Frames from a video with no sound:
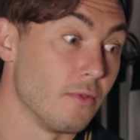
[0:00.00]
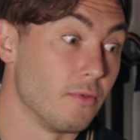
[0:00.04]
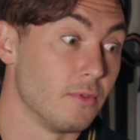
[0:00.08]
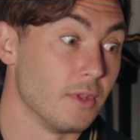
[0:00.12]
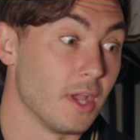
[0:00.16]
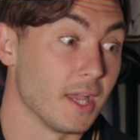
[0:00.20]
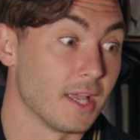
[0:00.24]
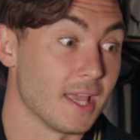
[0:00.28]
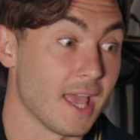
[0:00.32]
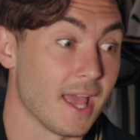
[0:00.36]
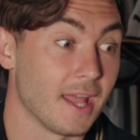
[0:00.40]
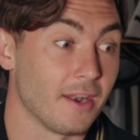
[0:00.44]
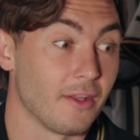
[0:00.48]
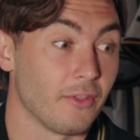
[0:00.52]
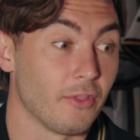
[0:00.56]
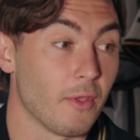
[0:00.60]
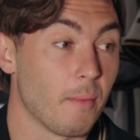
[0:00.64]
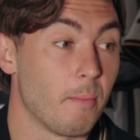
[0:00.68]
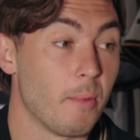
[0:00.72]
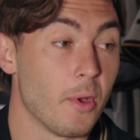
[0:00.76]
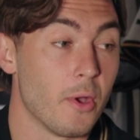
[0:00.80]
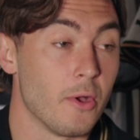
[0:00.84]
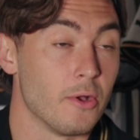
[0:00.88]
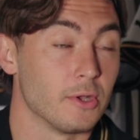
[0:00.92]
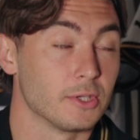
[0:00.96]
again on the
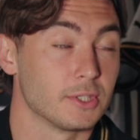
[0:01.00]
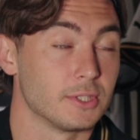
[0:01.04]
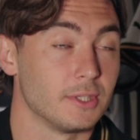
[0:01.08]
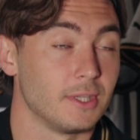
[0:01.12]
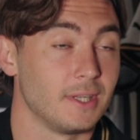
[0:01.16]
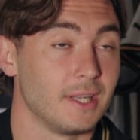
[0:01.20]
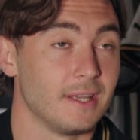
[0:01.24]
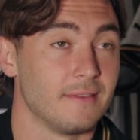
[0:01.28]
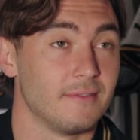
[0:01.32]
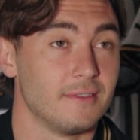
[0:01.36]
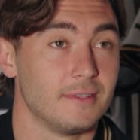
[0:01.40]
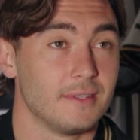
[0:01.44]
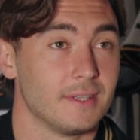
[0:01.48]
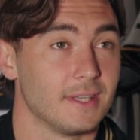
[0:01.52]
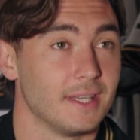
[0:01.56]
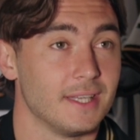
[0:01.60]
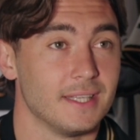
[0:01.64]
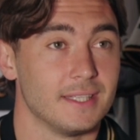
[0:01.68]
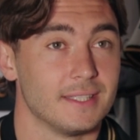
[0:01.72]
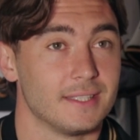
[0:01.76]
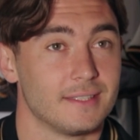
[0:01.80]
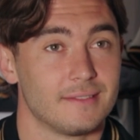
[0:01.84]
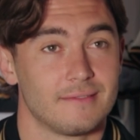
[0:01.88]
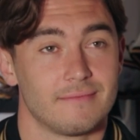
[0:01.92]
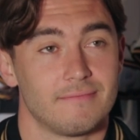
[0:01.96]
personal level,
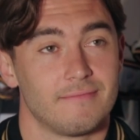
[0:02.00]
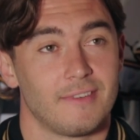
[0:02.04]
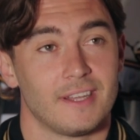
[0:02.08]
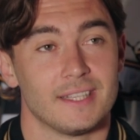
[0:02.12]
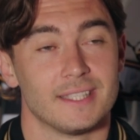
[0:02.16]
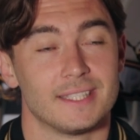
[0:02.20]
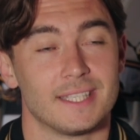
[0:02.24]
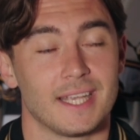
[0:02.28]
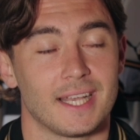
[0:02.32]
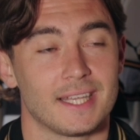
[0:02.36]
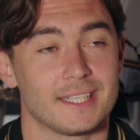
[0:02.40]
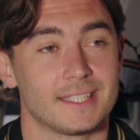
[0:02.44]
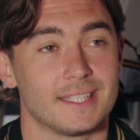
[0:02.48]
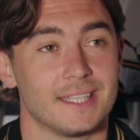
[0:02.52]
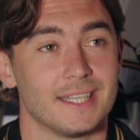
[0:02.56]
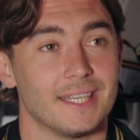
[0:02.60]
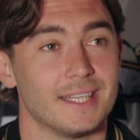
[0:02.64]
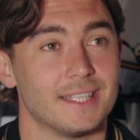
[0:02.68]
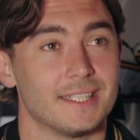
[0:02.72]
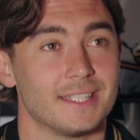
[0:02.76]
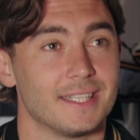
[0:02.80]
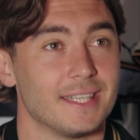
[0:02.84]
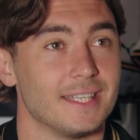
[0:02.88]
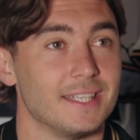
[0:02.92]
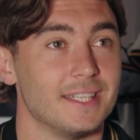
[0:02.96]
it's fantastic.
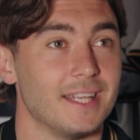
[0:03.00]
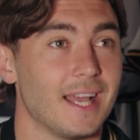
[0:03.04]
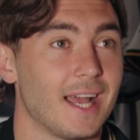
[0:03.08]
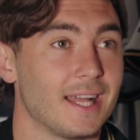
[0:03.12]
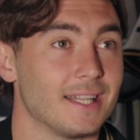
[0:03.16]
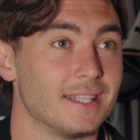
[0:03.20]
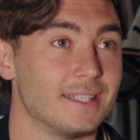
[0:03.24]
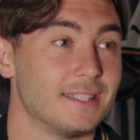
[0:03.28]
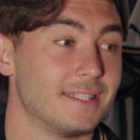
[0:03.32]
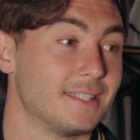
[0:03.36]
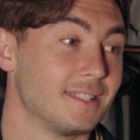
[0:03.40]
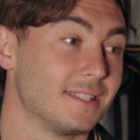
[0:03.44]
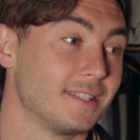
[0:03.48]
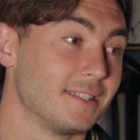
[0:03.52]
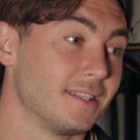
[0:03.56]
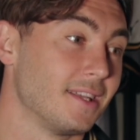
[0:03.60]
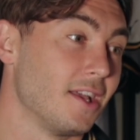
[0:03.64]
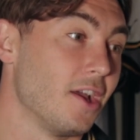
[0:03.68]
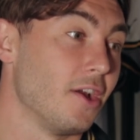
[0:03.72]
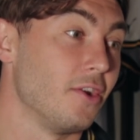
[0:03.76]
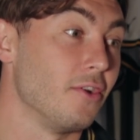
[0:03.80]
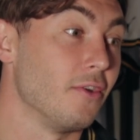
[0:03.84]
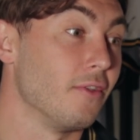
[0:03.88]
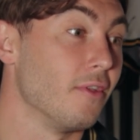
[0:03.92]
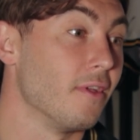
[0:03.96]
It's, he adds
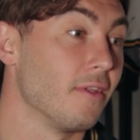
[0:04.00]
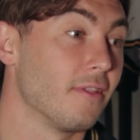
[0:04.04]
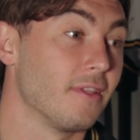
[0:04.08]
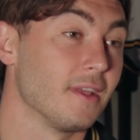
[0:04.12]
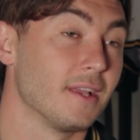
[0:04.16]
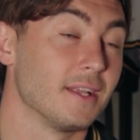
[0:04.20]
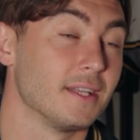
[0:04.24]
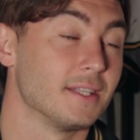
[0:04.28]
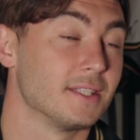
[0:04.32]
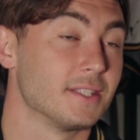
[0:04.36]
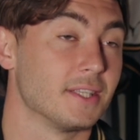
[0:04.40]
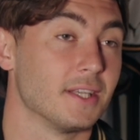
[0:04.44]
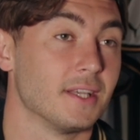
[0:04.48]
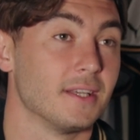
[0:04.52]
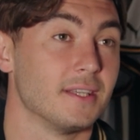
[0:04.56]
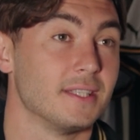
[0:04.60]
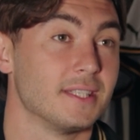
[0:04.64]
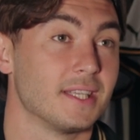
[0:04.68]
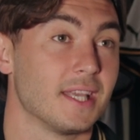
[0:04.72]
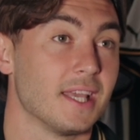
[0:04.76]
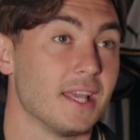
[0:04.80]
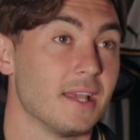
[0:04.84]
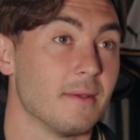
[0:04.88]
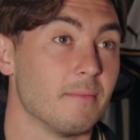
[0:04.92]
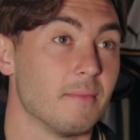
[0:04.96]
another thing to his
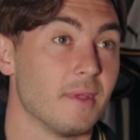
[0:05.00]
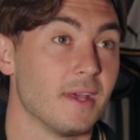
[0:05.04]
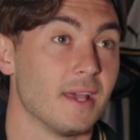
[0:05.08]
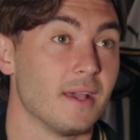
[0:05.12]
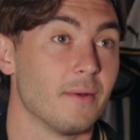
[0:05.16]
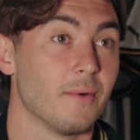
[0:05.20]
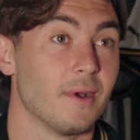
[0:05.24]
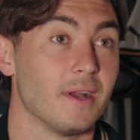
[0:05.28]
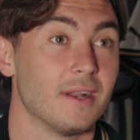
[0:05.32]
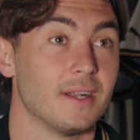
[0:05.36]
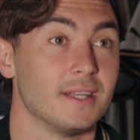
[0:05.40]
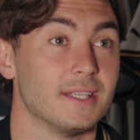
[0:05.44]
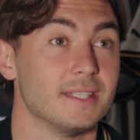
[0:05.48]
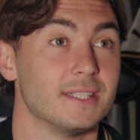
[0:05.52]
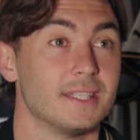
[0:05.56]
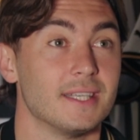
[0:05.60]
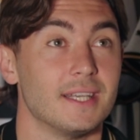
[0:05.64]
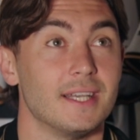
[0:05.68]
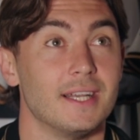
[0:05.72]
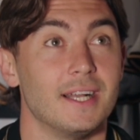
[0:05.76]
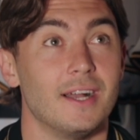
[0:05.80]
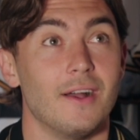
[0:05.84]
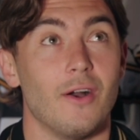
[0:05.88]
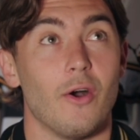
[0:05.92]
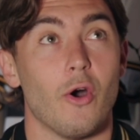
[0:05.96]
game there where he's
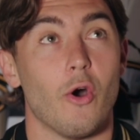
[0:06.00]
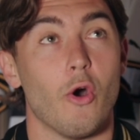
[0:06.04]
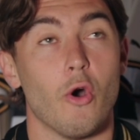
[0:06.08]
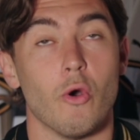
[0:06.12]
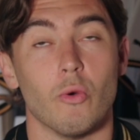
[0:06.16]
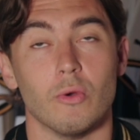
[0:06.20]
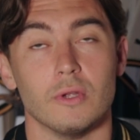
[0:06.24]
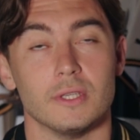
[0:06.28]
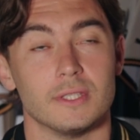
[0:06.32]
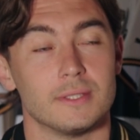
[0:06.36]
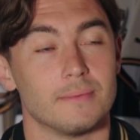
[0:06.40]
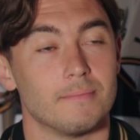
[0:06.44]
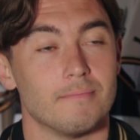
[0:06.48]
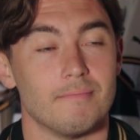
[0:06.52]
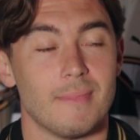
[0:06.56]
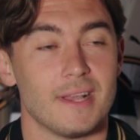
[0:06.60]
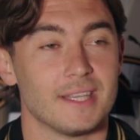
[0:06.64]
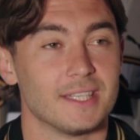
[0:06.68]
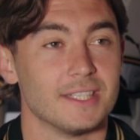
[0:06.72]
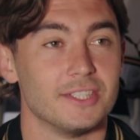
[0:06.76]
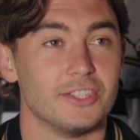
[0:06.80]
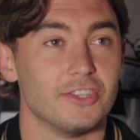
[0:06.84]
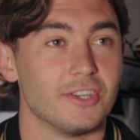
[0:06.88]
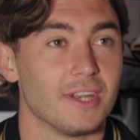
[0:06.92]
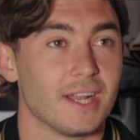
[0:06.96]
always
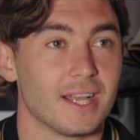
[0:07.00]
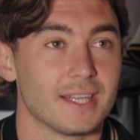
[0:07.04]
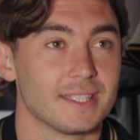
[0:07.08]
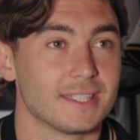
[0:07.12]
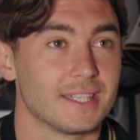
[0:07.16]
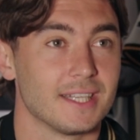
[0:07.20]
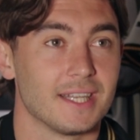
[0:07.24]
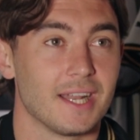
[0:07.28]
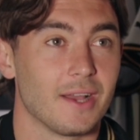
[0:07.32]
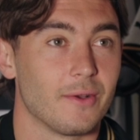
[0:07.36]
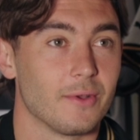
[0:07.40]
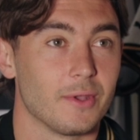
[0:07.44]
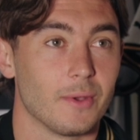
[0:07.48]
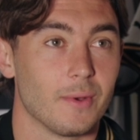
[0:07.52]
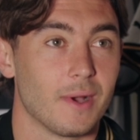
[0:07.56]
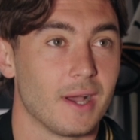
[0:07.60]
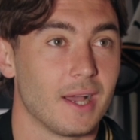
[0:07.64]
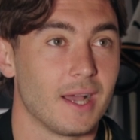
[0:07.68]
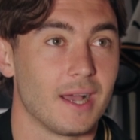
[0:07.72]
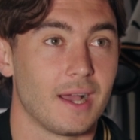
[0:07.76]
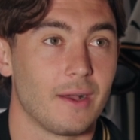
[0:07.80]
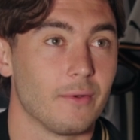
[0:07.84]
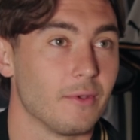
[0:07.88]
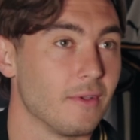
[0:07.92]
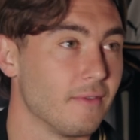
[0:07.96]
messaging, asking how you
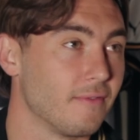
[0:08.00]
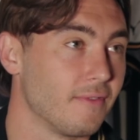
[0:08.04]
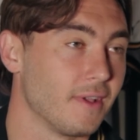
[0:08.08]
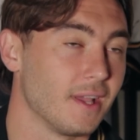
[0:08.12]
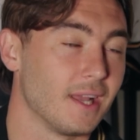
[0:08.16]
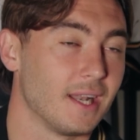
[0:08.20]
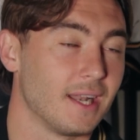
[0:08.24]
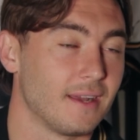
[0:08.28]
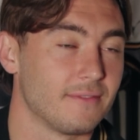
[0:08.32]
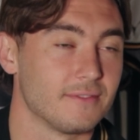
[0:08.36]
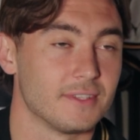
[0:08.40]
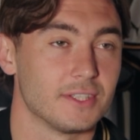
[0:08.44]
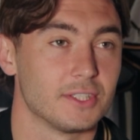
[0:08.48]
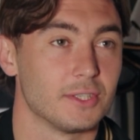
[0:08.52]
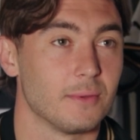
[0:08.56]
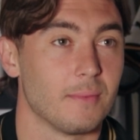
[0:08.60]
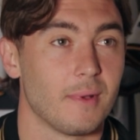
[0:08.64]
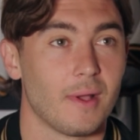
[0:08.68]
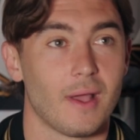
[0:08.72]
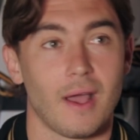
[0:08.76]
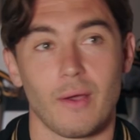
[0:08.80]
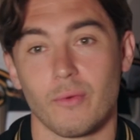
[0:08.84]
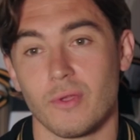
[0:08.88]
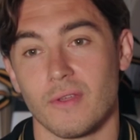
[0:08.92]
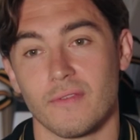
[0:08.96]
are, how you feel after
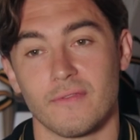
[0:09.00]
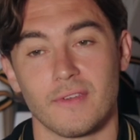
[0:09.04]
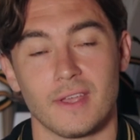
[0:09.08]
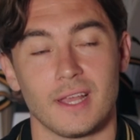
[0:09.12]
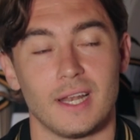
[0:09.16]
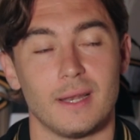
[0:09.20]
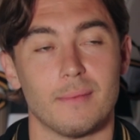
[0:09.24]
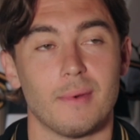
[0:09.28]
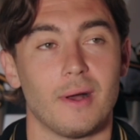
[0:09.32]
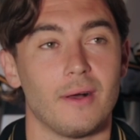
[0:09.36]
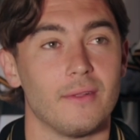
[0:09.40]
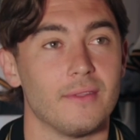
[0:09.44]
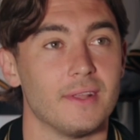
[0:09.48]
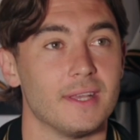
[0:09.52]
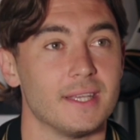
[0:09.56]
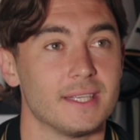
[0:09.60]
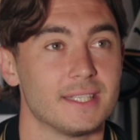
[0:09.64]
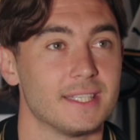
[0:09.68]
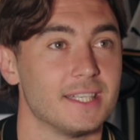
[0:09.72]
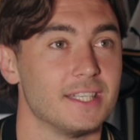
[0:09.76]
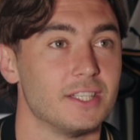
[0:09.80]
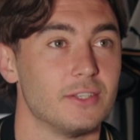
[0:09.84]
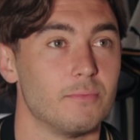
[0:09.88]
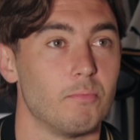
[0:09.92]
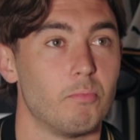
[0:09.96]
something, how you feel about this.
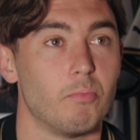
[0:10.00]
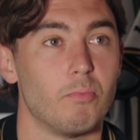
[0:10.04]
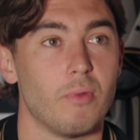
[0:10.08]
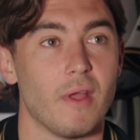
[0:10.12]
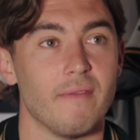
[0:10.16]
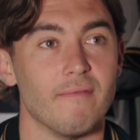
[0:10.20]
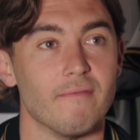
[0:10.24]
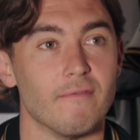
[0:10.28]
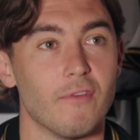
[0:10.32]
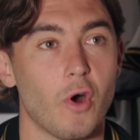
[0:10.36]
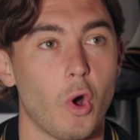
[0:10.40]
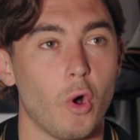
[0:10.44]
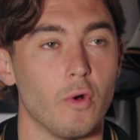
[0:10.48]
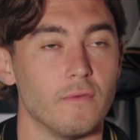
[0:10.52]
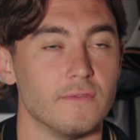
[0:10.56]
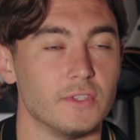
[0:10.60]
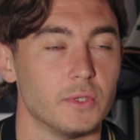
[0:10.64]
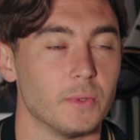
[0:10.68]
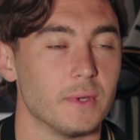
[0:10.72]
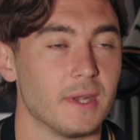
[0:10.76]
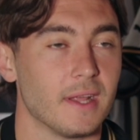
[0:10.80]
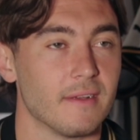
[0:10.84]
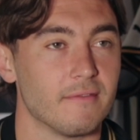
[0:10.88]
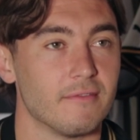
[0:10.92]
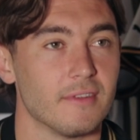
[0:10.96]
He involves
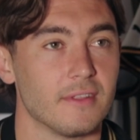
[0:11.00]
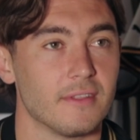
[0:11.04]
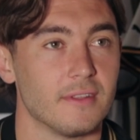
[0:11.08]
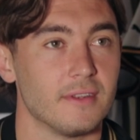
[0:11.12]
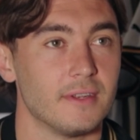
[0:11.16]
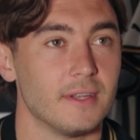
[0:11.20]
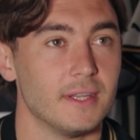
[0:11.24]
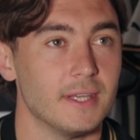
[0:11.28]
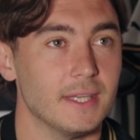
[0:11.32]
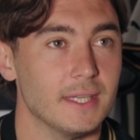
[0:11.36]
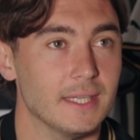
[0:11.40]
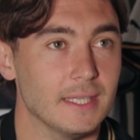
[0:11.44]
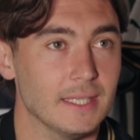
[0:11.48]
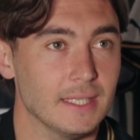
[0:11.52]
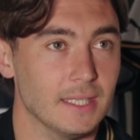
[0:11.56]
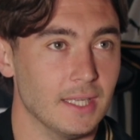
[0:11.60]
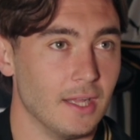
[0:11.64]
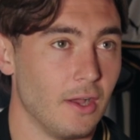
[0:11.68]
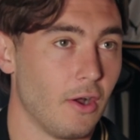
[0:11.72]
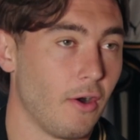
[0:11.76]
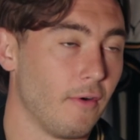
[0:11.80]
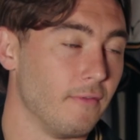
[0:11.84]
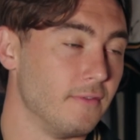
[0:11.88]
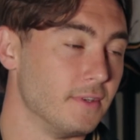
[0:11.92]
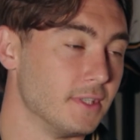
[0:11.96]
you in everything,
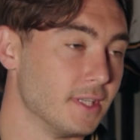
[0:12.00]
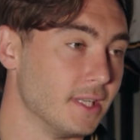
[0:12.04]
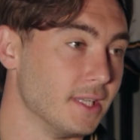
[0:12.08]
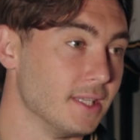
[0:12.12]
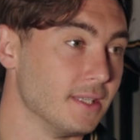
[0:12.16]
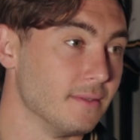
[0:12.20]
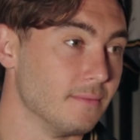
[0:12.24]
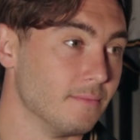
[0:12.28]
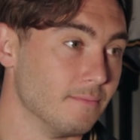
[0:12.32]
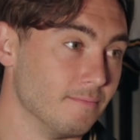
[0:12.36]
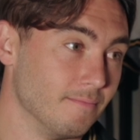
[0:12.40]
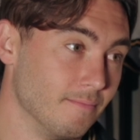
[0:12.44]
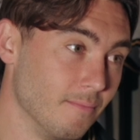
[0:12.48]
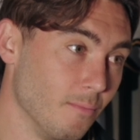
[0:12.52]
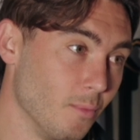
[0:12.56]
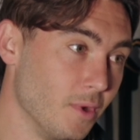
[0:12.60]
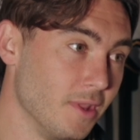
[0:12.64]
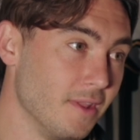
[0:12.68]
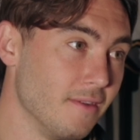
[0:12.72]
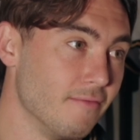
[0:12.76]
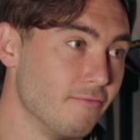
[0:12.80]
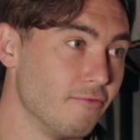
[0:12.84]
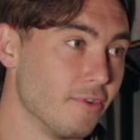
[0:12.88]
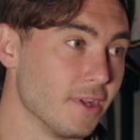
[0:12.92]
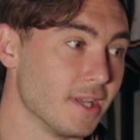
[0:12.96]
obviously
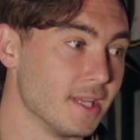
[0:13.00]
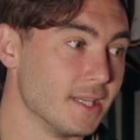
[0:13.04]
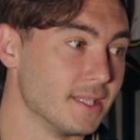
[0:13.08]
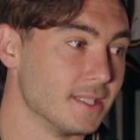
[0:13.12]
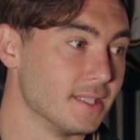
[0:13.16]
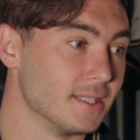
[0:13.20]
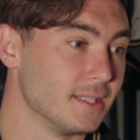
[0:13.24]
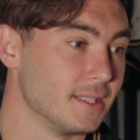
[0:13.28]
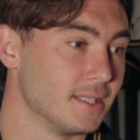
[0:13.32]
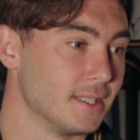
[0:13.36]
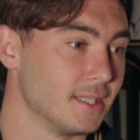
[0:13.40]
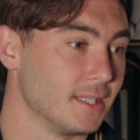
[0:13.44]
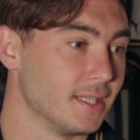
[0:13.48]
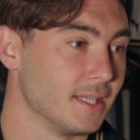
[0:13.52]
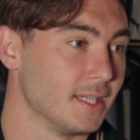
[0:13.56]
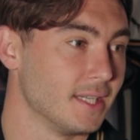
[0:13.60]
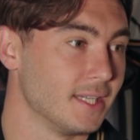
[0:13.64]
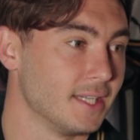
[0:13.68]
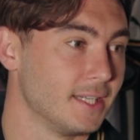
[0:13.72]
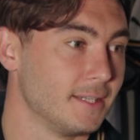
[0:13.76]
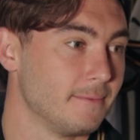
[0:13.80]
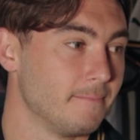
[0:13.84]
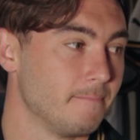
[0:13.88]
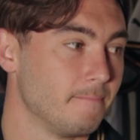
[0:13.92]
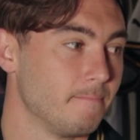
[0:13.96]
within reason.
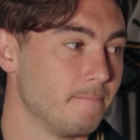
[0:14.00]
Uh,